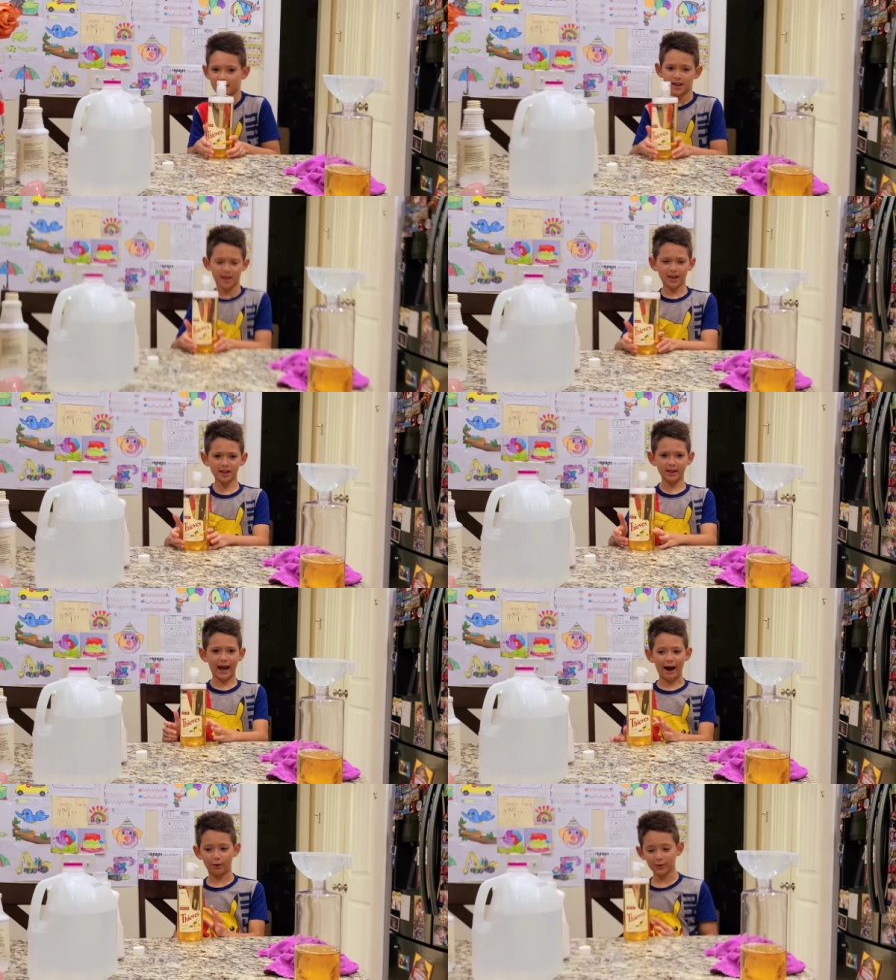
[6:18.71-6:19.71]
and
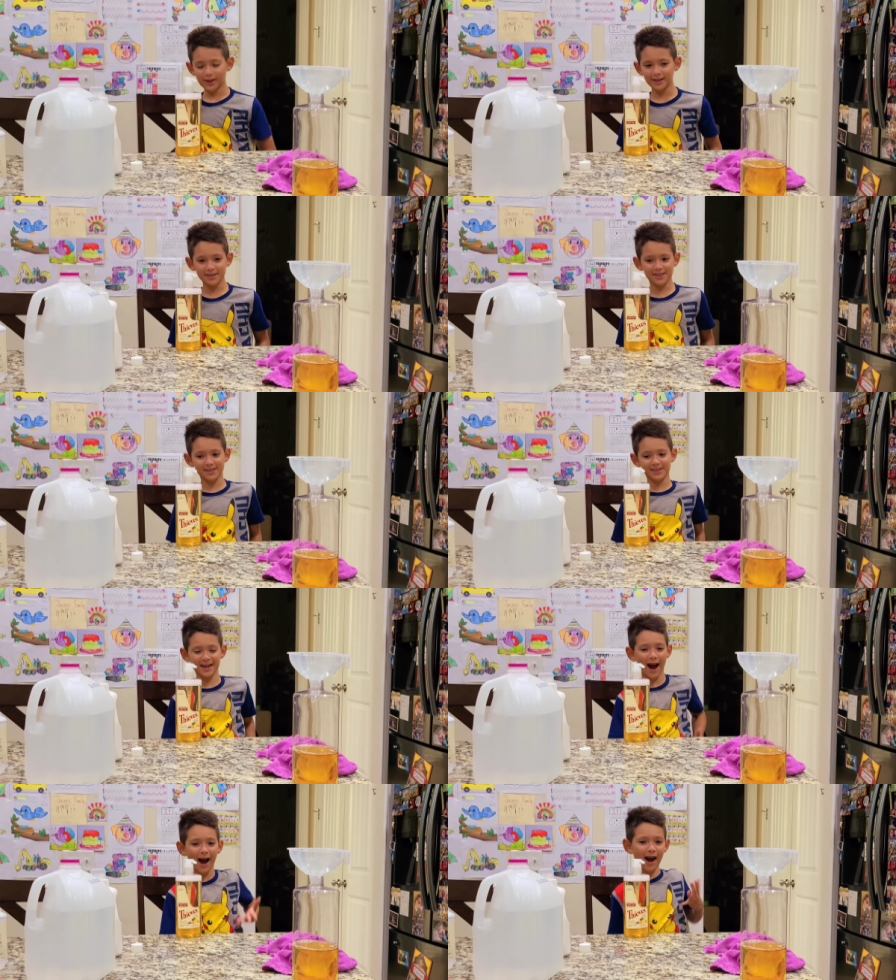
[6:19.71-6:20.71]
now it's
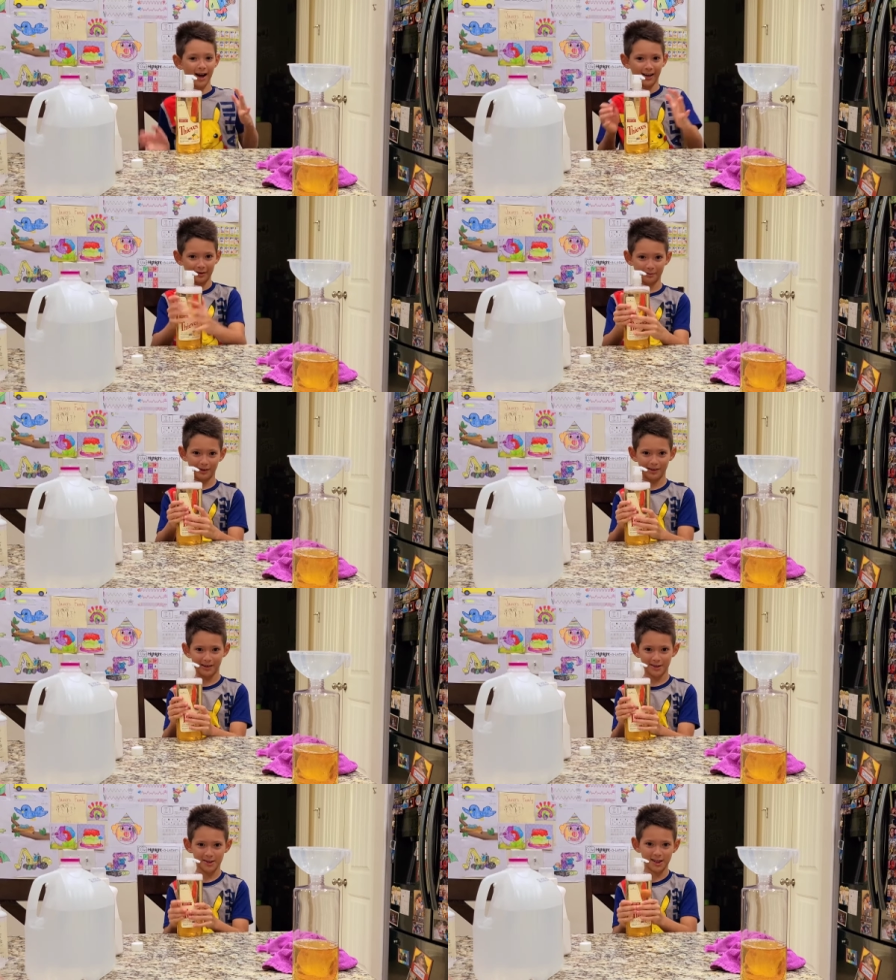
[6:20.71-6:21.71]
time
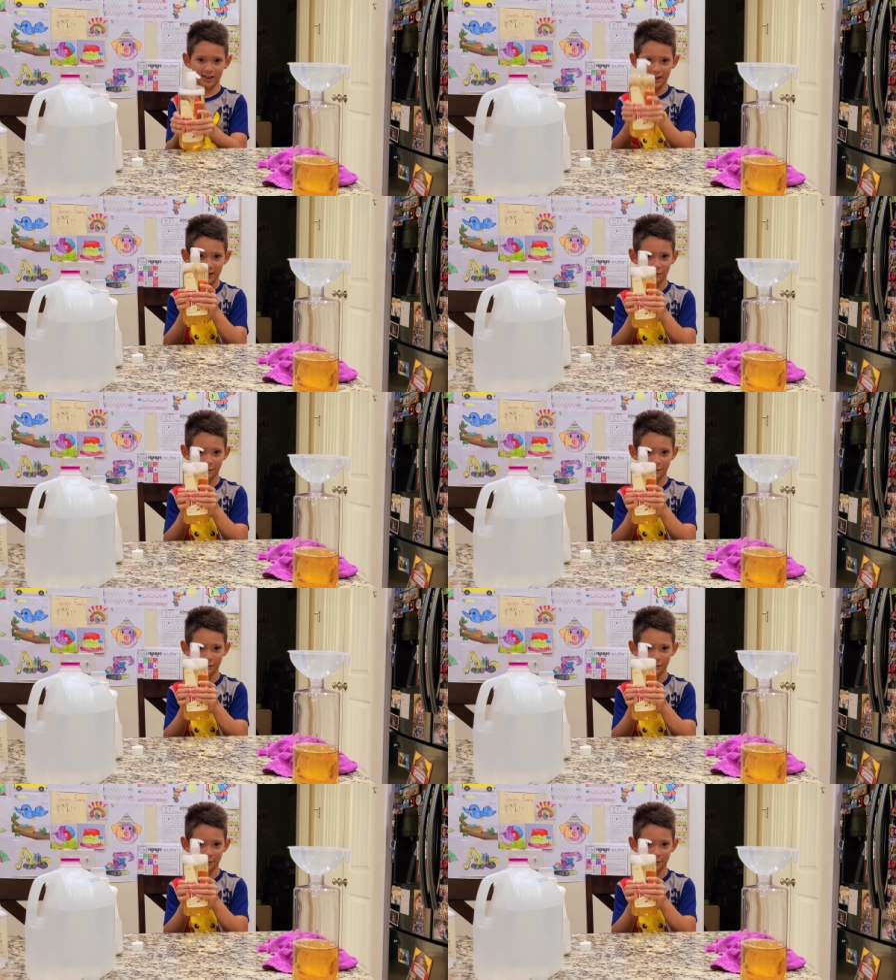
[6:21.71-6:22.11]
to give